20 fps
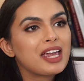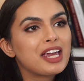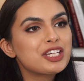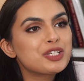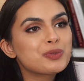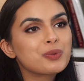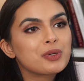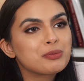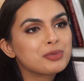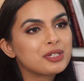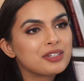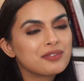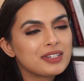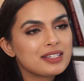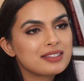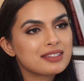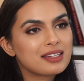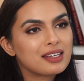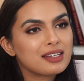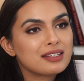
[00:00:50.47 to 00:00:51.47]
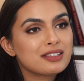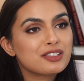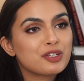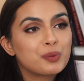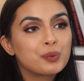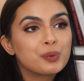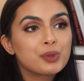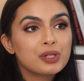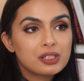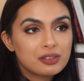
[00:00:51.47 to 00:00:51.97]
H1B visa is a
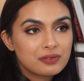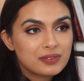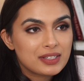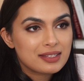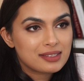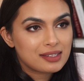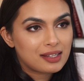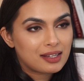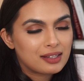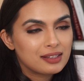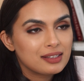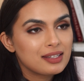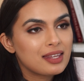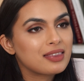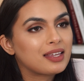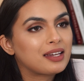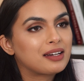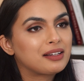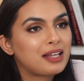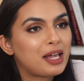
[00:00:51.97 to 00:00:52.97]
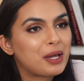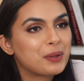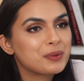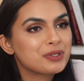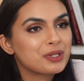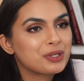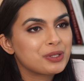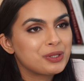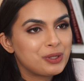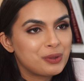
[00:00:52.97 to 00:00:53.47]
work visa that
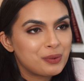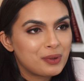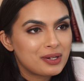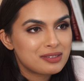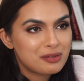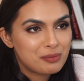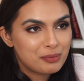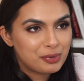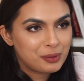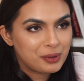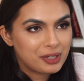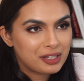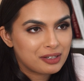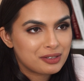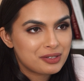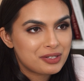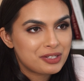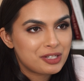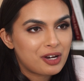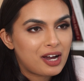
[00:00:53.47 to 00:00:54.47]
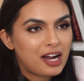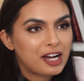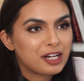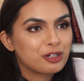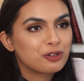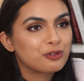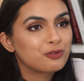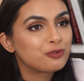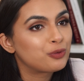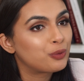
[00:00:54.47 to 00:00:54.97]
allows US employers to
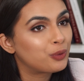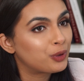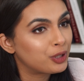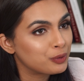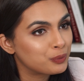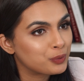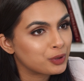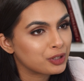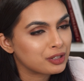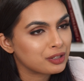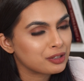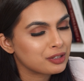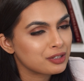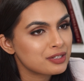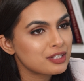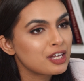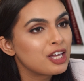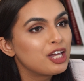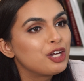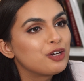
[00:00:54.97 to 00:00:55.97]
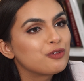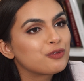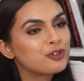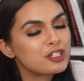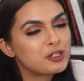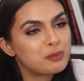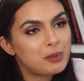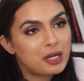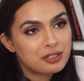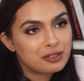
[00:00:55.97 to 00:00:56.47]
hire foreign workers for
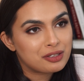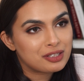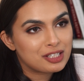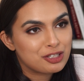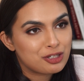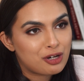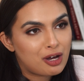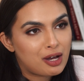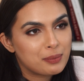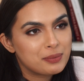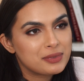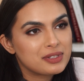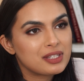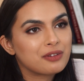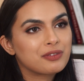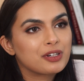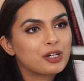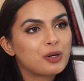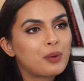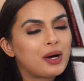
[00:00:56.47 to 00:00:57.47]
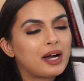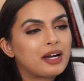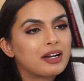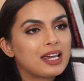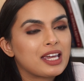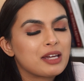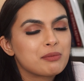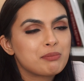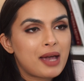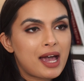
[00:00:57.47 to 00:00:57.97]
specialty jobs that require
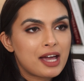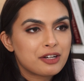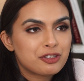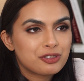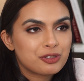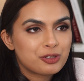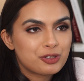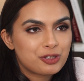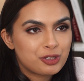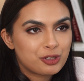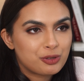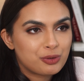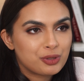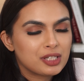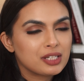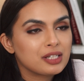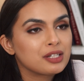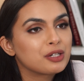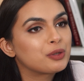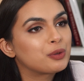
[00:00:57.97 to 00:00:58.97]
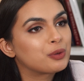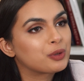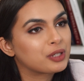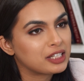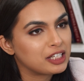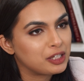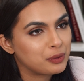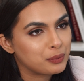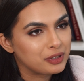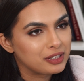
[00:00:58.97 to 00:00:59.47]
a bachelor's degree or
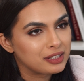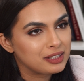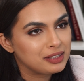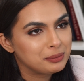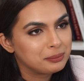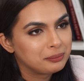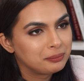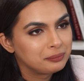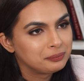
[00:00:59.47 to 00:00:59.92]
equivalent.